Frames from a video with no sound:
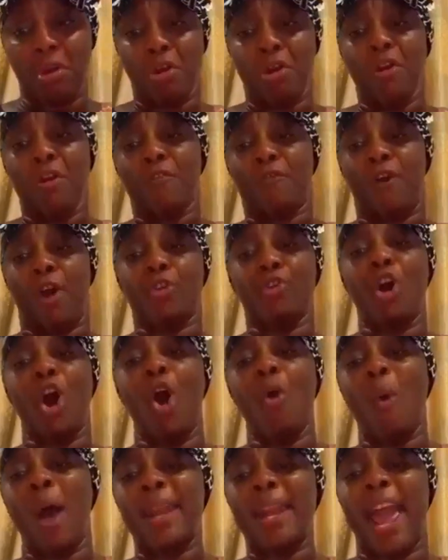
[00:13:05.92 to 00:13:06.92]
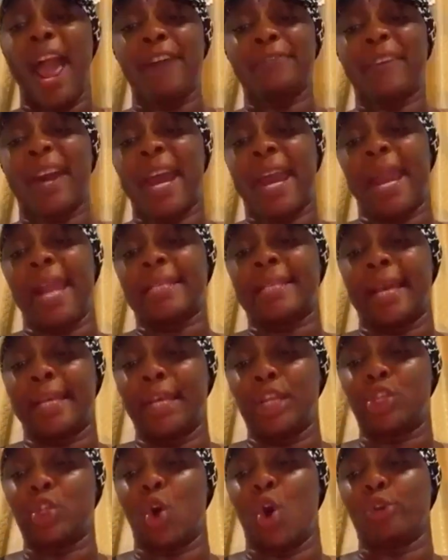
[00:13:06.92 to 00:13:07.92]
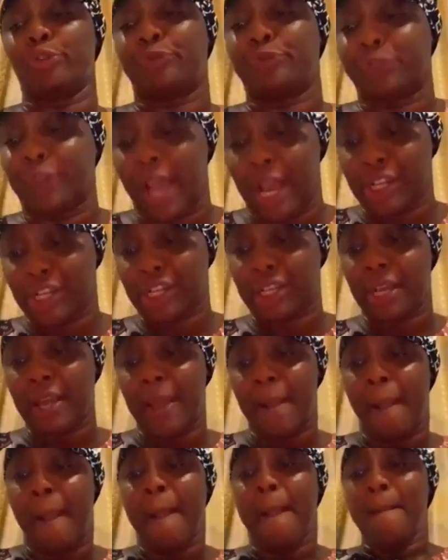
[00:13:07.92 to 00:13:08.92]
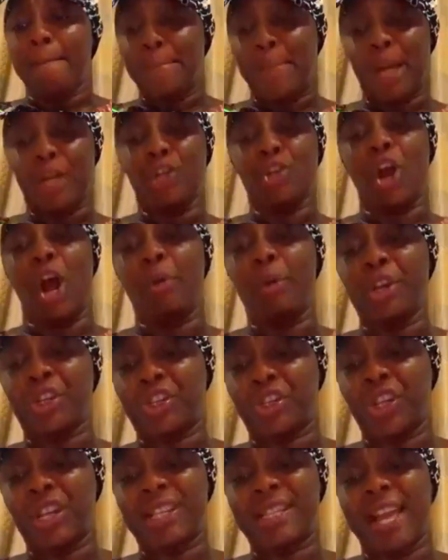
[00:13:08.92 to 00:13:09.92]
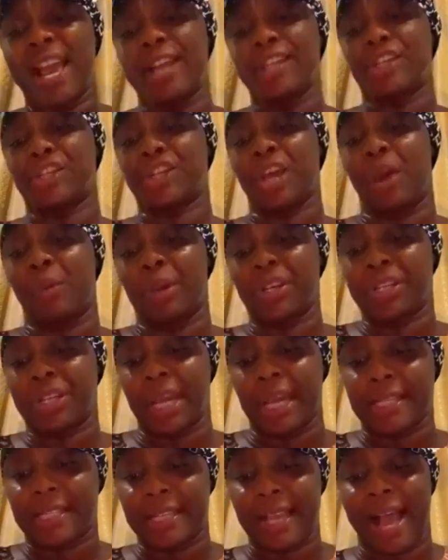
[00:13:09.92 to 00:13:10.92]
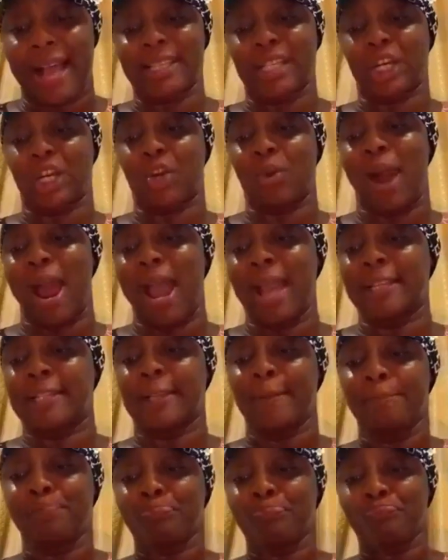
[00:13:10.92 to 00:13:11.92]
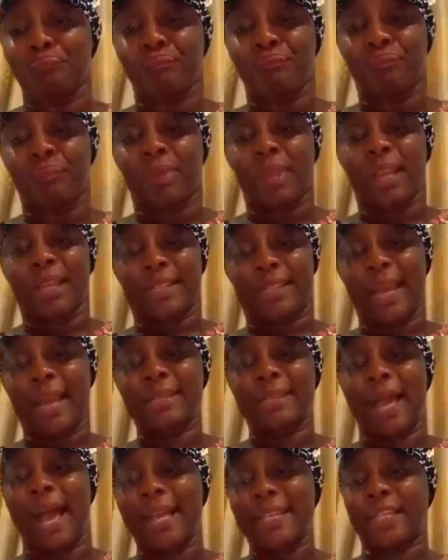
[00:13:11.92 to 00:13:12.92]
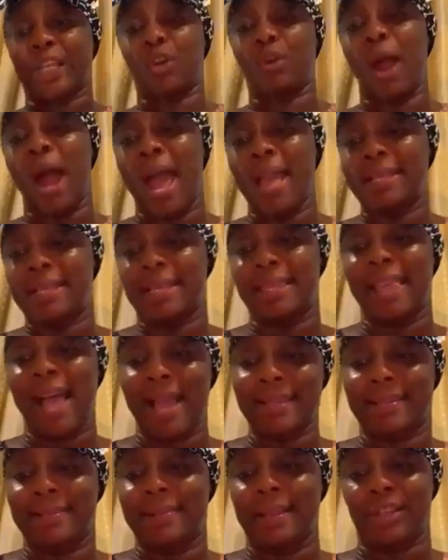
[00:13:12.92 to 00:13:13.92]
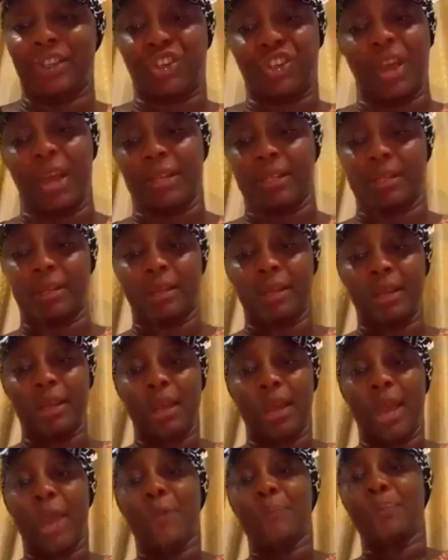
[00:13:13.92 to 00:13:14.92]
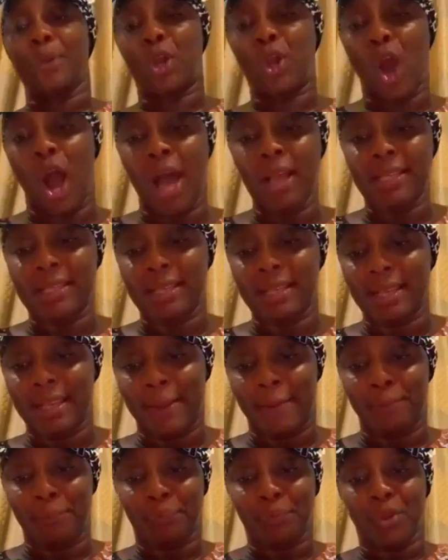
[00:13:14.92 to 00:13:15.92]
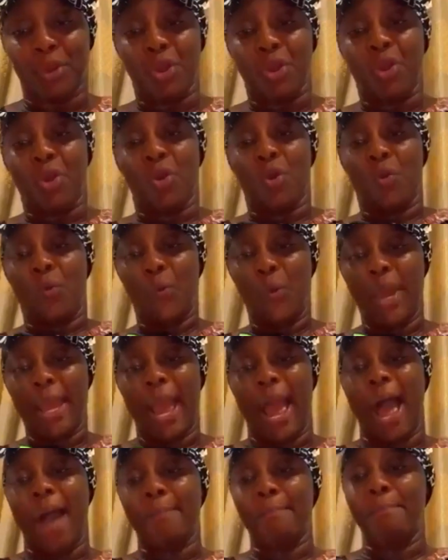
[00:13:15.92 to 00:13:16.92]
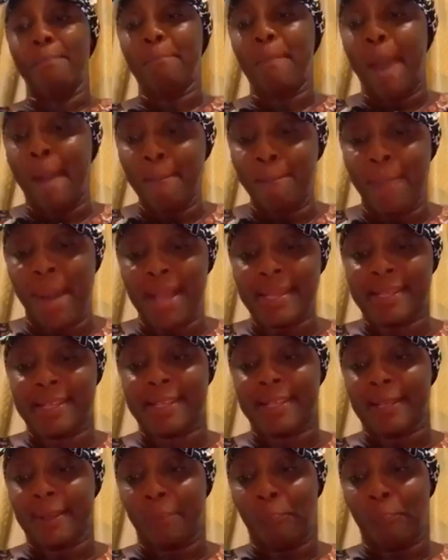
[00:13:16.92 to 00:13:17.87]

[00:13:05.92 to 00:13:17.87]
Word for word: For no one ever hated his own flesh, but nourishes and cherish it as Christ, just as Christ does the church. Because we are members,